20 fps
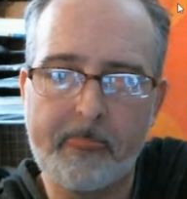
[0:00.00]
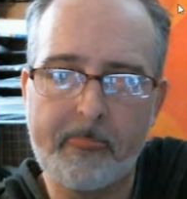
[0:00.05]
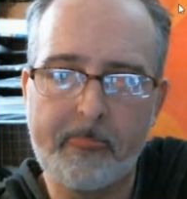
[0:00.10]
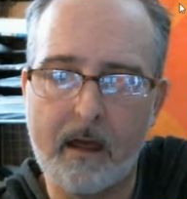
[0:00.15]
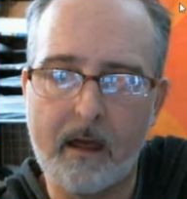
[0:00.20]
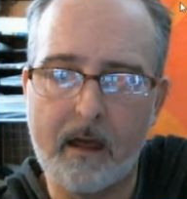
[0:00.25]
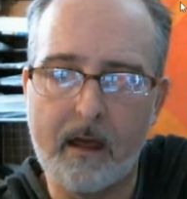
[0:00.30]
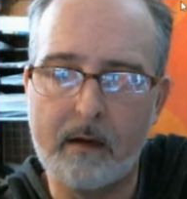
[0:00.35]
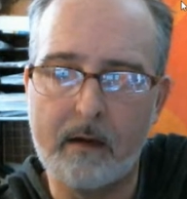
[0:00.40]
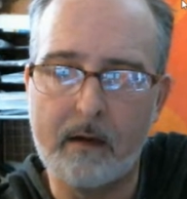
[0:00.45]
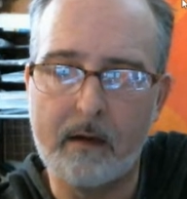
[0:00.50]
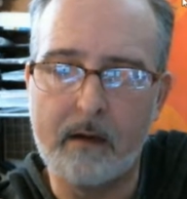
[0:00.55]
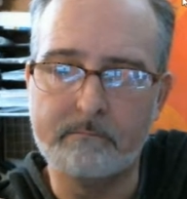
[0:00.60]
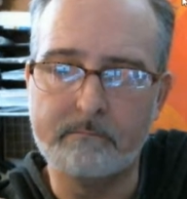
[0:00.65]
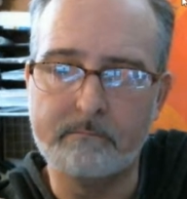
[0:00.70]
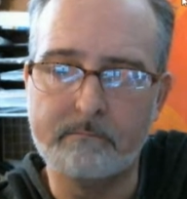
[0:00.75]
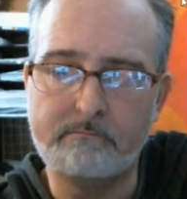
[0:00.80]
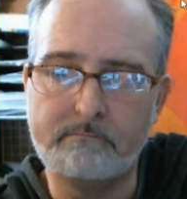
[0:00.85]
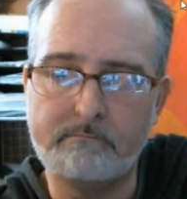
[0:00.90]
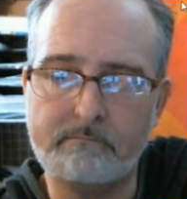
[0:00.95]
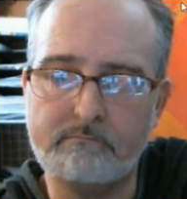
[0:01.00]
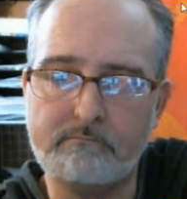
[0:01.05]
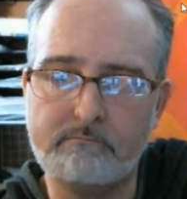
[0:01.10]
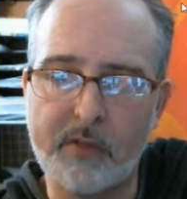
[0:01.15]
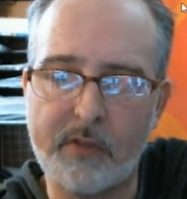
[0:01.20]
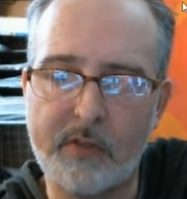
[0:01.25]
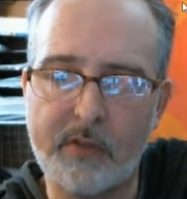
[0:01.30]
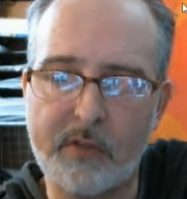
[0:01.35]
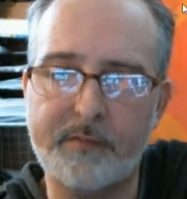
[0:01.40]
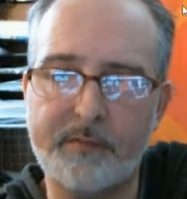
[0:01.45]
Um,
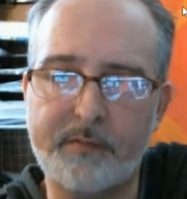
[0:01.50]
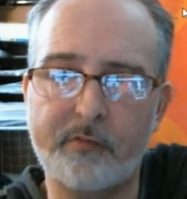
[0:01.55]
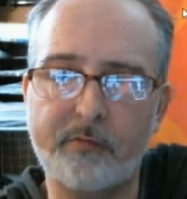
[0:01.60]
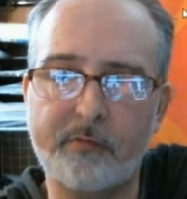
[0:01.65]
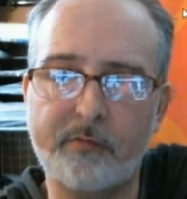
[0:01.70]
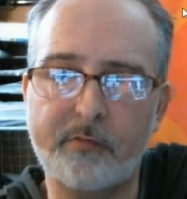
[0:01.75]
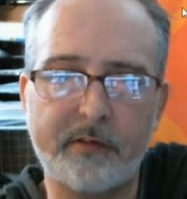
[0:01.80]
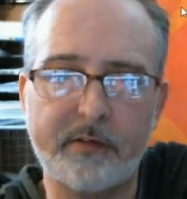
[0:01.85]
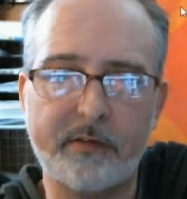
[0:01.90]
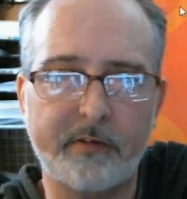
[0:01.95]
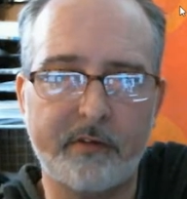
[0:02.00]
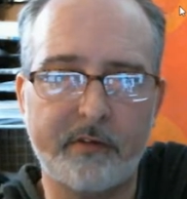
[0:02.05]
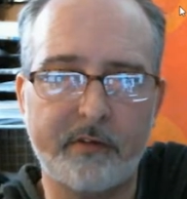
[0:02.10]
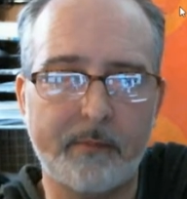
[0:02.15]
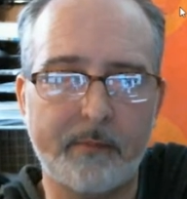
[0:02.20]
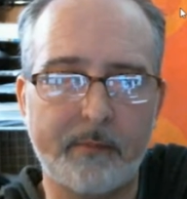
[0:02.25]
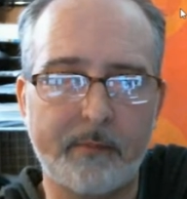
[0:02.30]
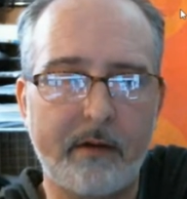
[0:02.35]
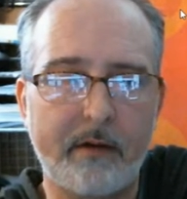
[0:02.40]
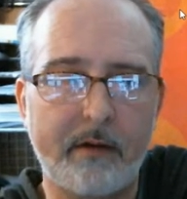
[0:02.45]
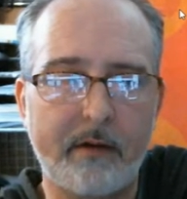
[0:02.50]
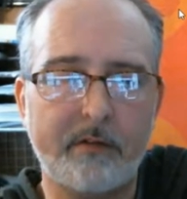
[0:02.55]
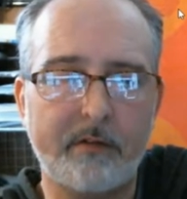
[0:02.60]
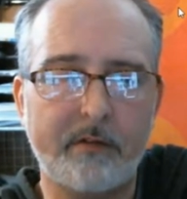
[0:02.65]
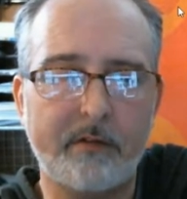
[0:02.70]
they refused to enter Demirica